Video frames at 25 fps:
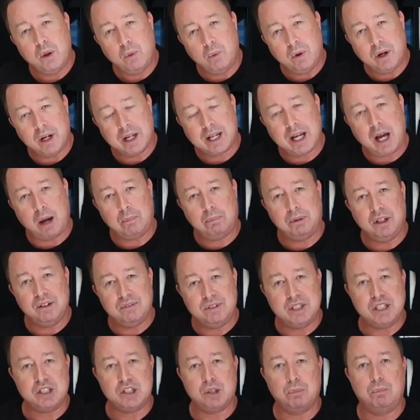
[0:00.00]
There were a couple
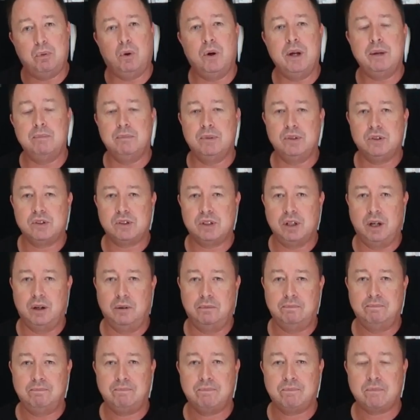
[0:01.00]
of disappointments
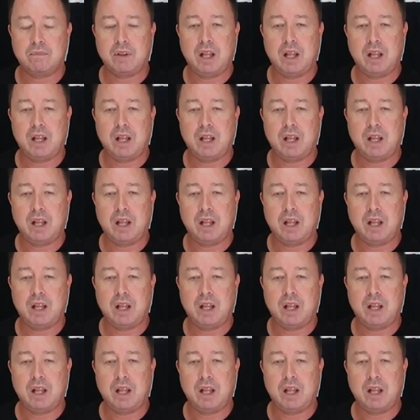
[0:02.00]
though.